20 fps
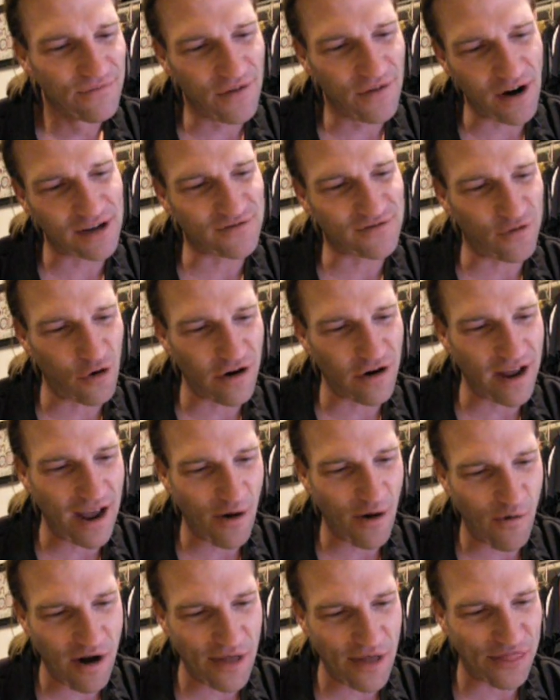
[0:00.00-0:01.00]
Verse
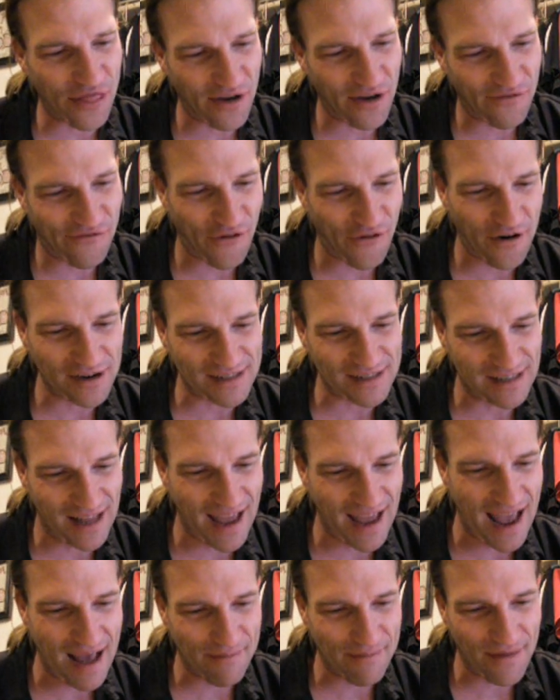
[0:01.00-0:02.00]
40, with the first
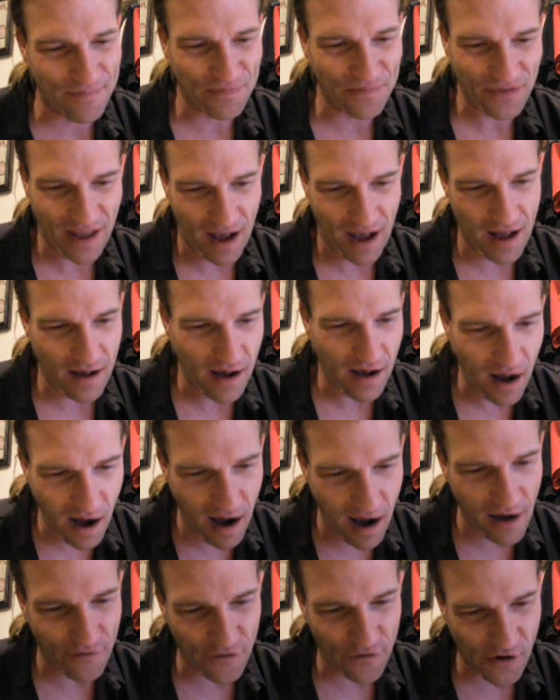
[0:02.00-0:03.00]
lamb,
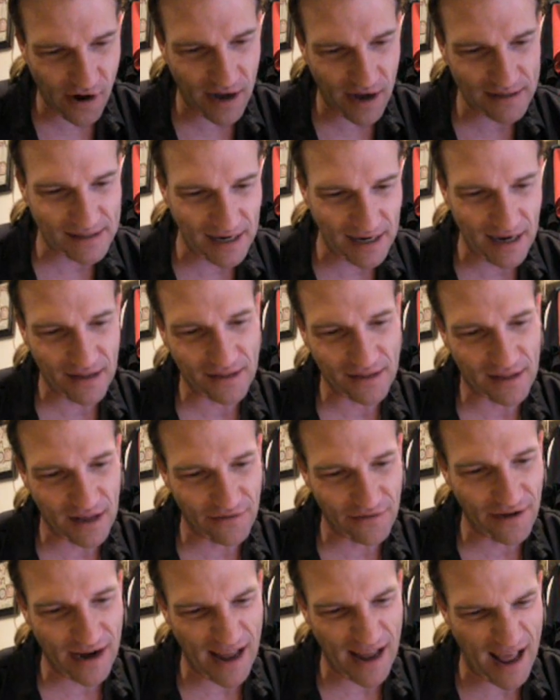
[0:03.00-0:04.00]
offer a tenth
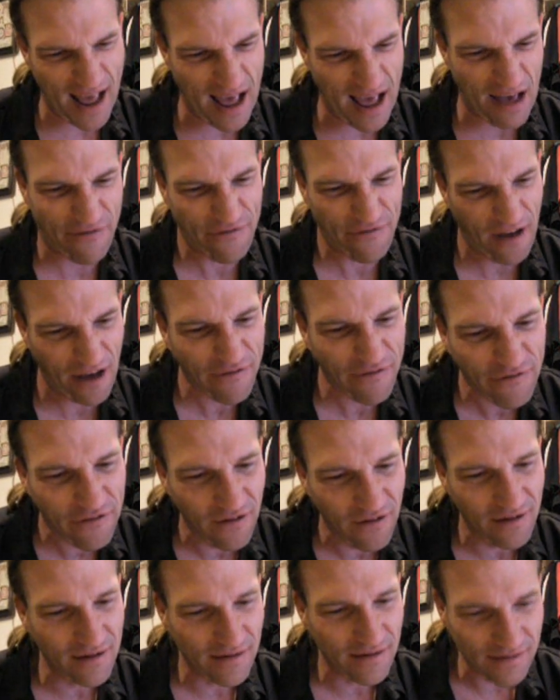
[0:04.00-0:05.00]
of an ephah.
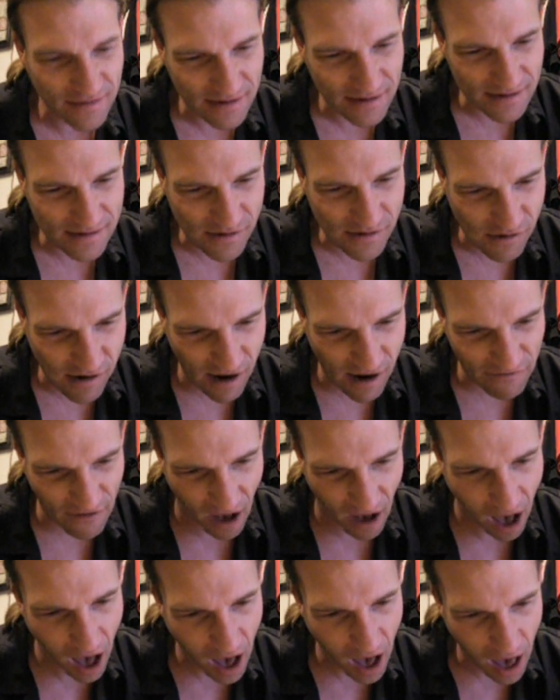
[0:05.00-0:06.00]
Or
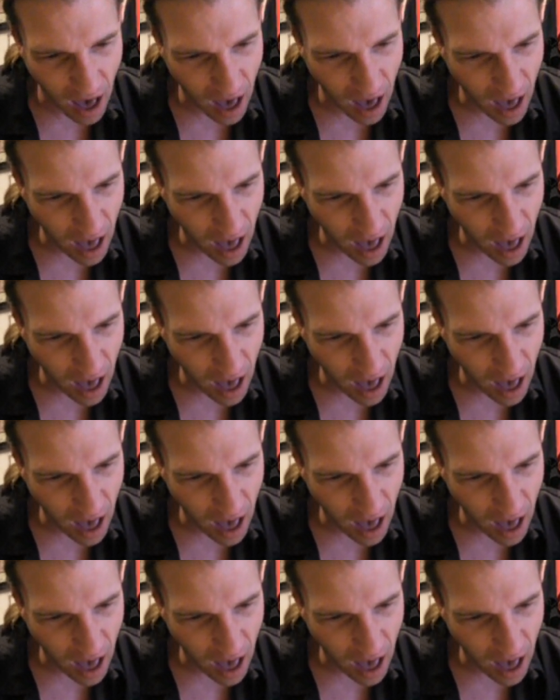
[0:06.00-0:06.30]
ephah?